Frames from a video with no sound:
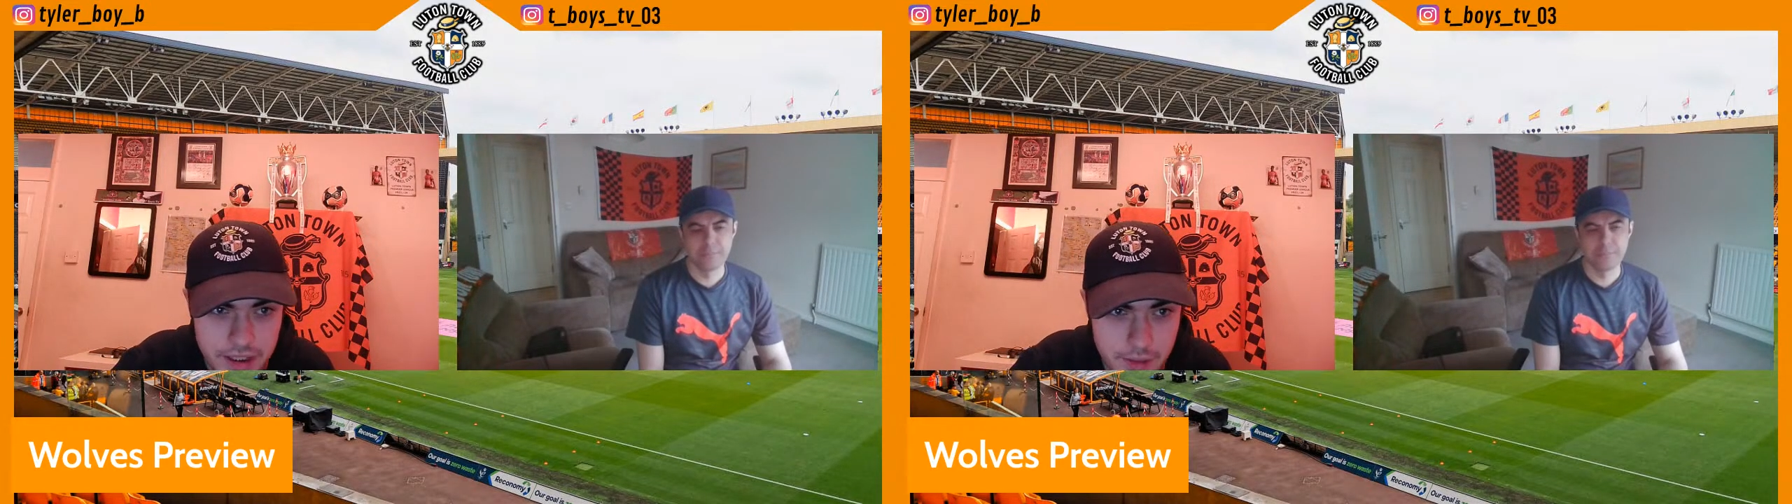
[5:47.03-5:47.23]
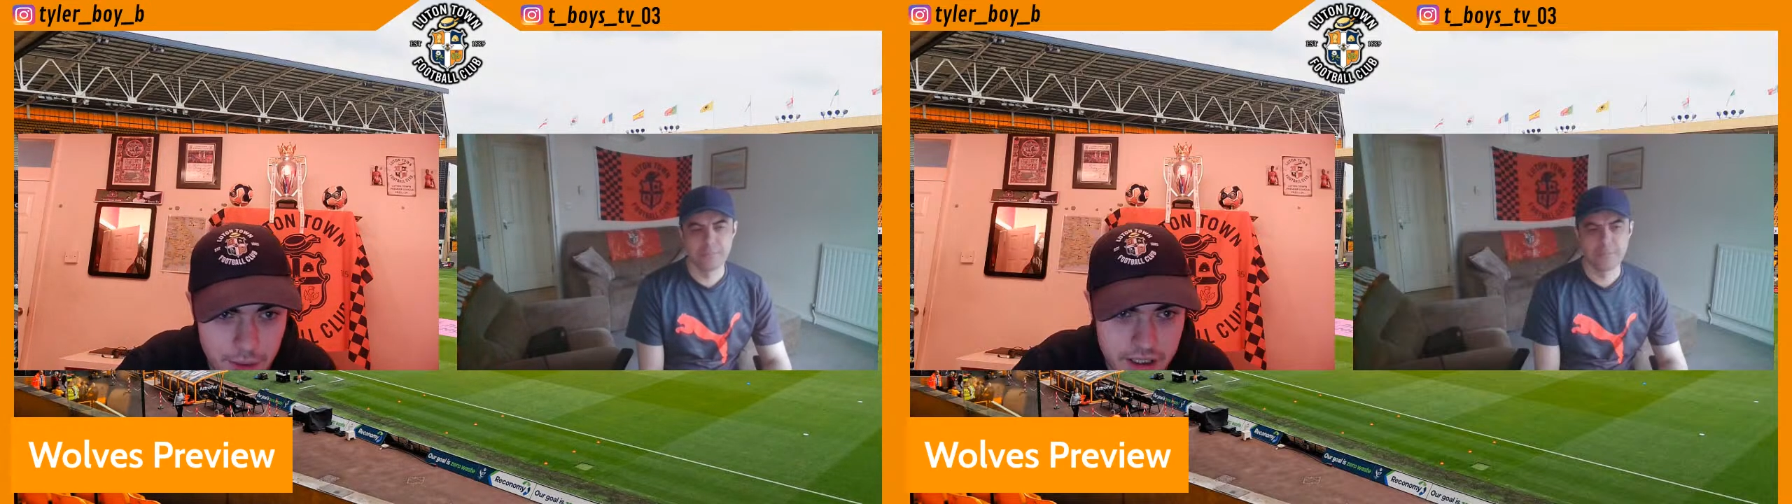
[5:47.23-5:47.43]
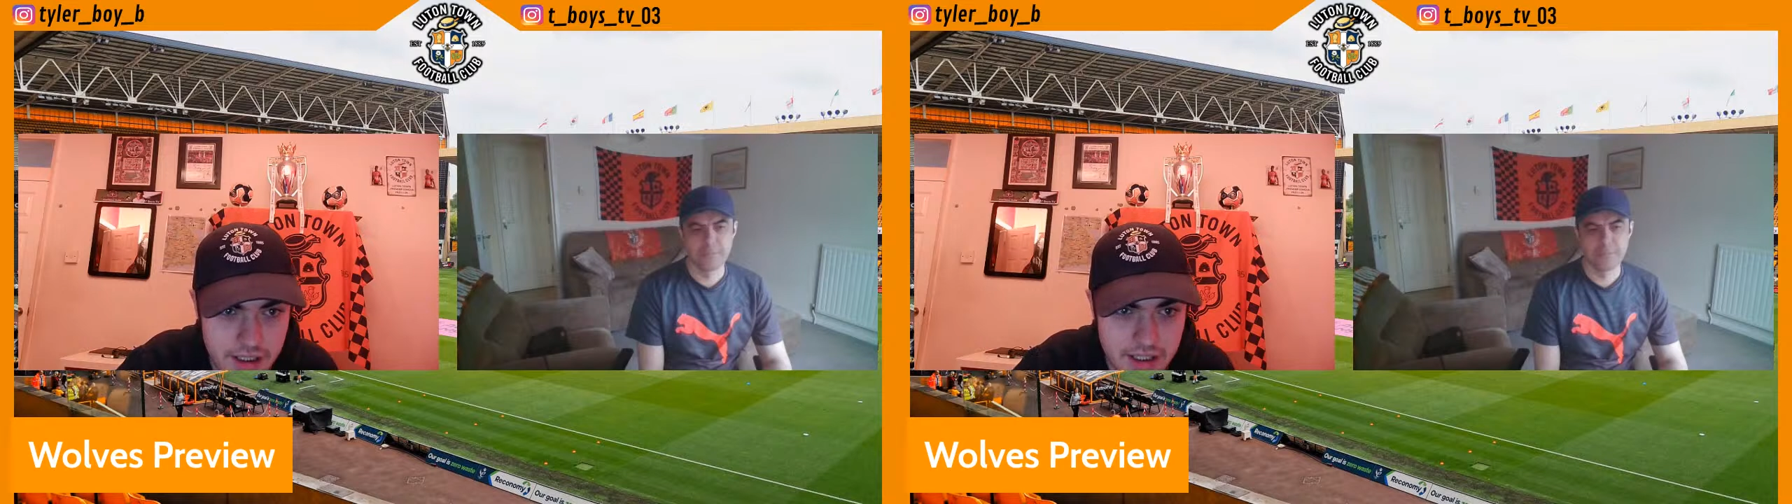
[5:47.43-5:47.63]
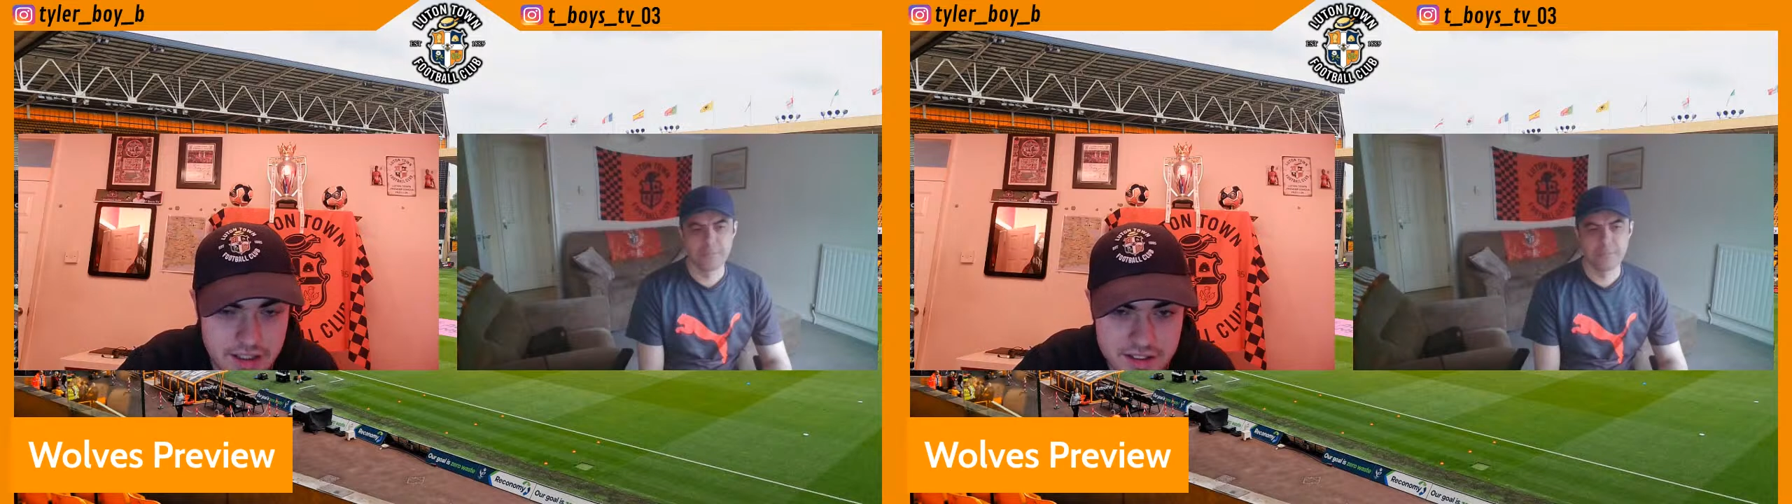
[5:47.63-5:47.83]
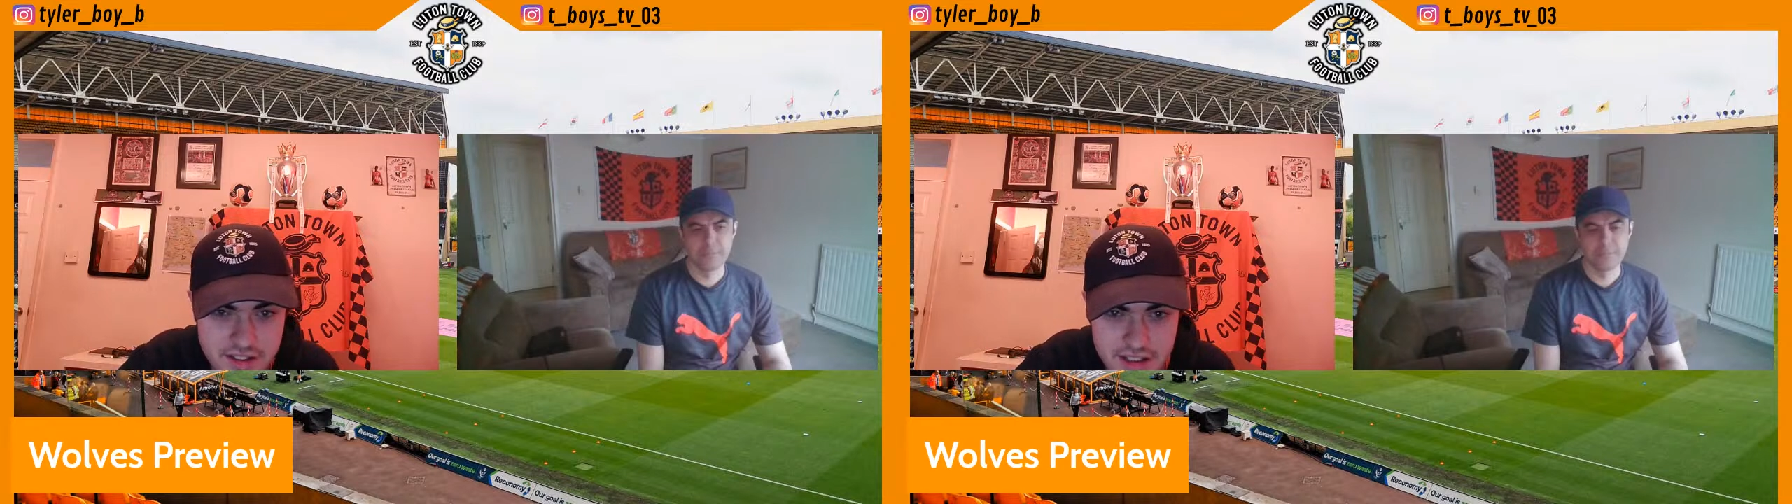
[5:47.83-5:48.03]
the one that
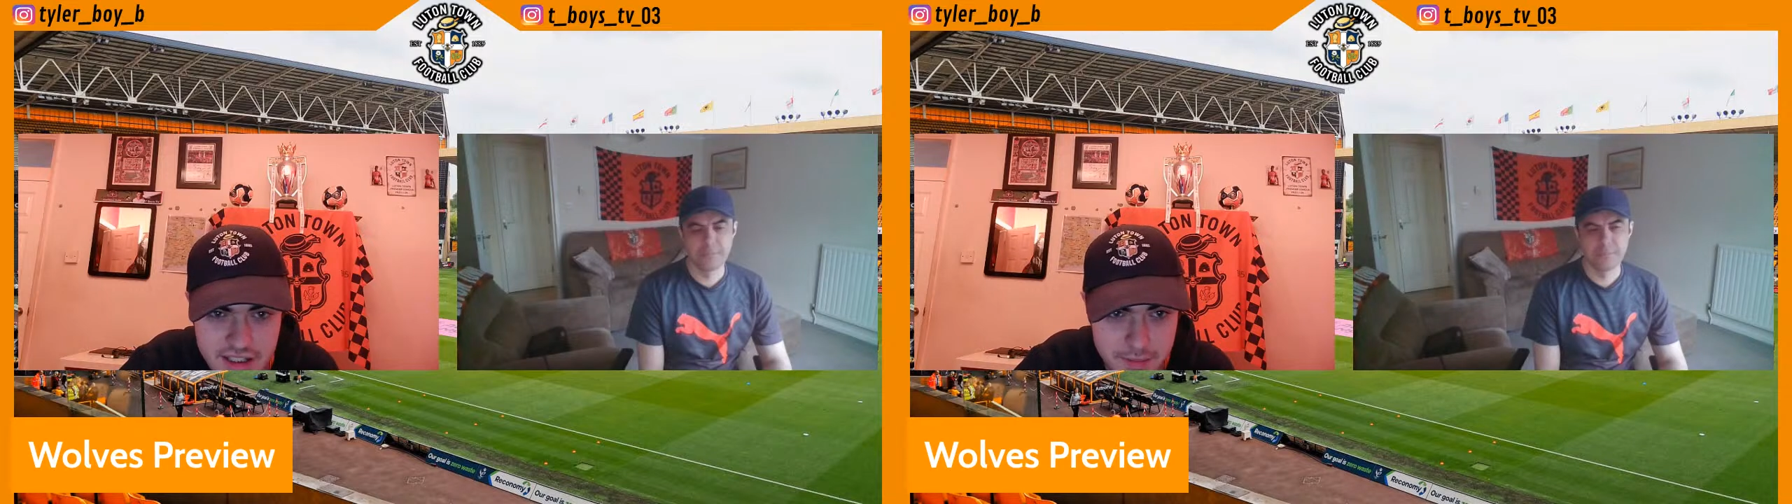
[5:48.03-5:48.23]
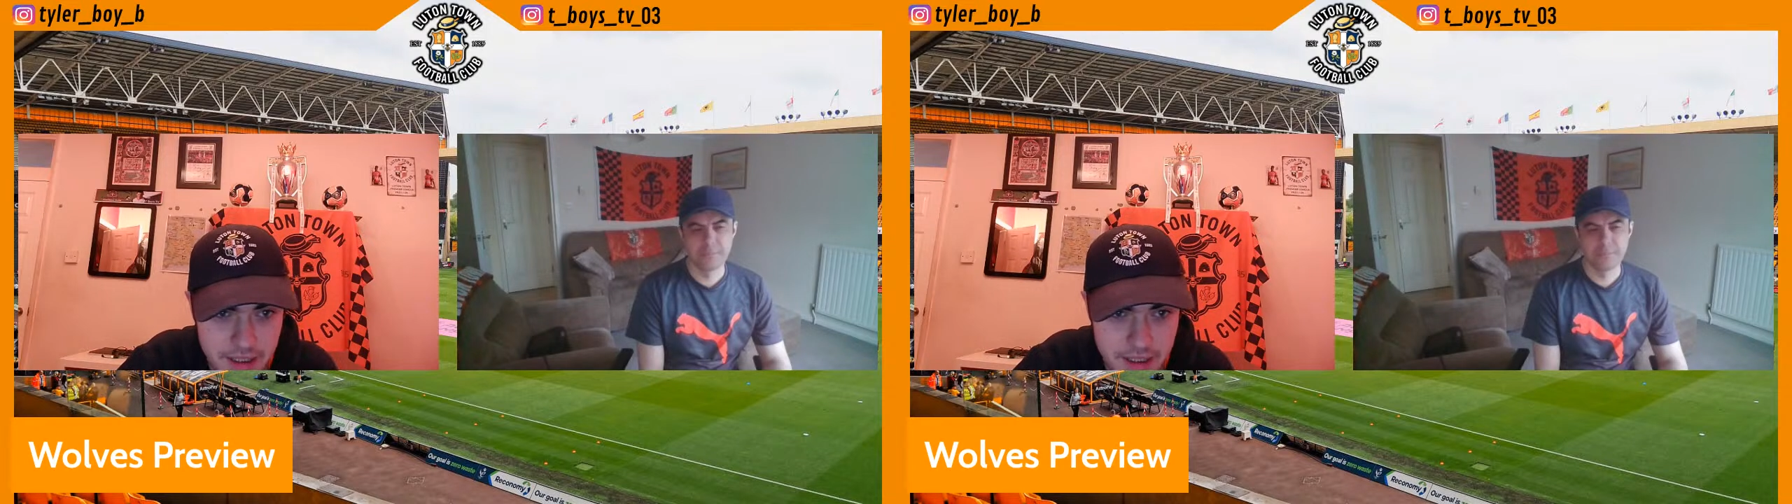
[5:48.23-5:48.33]
is